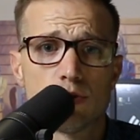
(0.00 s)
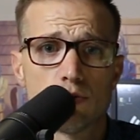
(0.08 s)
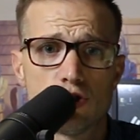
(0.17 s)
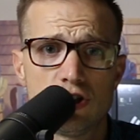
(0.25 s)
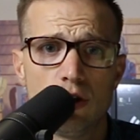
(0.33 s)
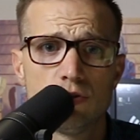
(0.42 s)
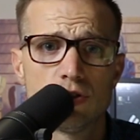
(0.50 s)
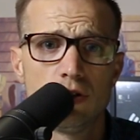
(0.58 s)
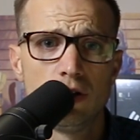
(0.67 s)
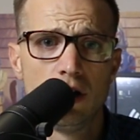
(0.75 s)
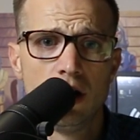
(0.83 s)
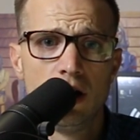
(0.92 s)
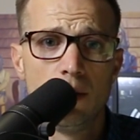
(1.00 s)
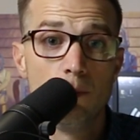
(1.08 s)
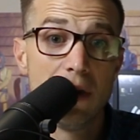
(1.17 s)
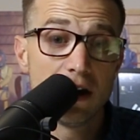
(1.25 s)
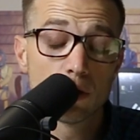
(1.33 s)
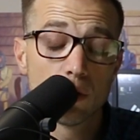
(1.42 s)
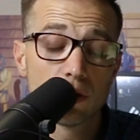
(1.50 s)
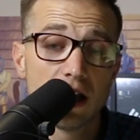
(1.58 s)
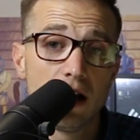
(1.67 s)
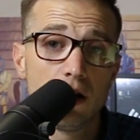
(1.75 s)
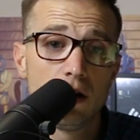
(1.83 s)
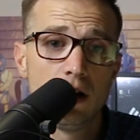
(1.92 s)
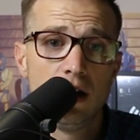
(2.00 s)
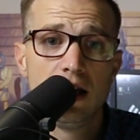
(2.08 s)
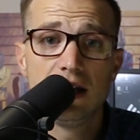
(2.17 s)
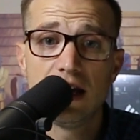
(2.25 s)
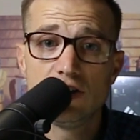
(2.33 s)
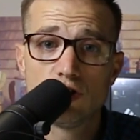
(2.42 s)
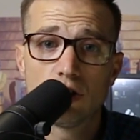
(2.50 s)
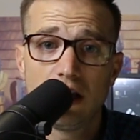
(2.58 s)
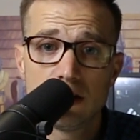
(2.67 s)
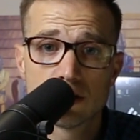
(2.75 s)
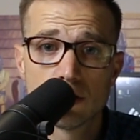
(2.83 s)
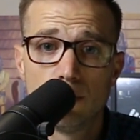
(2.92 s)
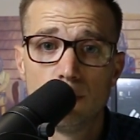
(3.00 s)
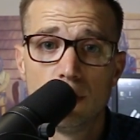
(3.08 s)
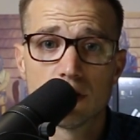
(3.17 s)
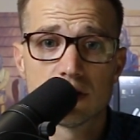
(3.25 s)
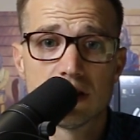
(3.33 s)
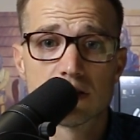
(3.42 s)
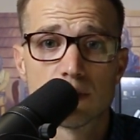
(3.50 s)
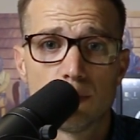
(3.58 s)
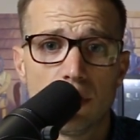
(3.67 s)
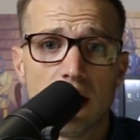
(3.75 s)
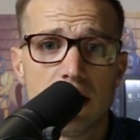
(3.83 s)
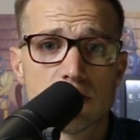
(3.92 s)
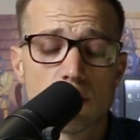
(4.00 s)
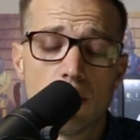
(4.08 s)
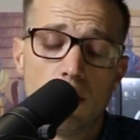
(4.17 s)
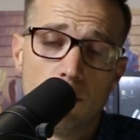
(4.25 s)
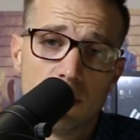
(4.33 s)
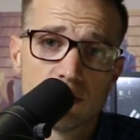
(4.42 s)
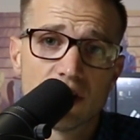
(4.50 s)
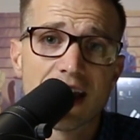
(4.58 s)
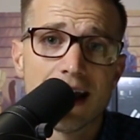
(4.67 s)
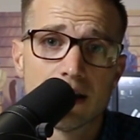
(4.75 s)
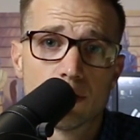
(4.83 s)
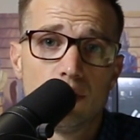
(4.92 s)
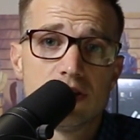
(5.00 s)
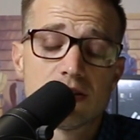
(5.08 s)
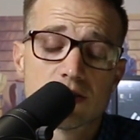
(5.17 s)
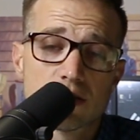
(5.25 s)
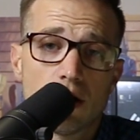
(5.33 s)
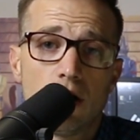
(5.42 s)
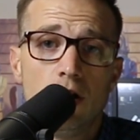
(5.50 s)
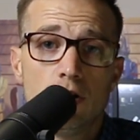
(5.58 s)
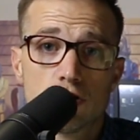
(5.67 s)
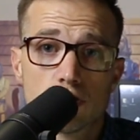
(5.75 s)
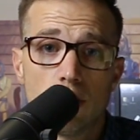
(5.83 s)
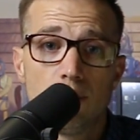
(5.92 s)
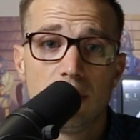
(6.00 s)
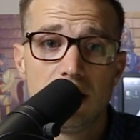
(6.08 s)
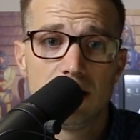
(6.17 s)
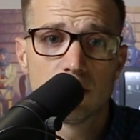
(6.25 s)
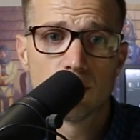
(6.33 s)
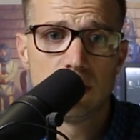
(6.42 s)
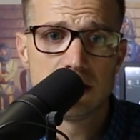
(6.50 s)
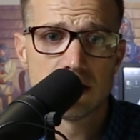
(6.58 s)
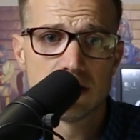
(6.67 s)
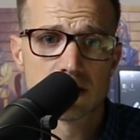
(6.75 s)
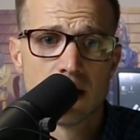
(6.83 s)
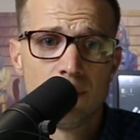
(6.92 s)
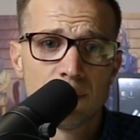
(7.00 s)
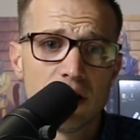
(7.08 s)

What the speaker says: So shelter, medical care, and educational books and supplies are among the categories that saw sharp increases.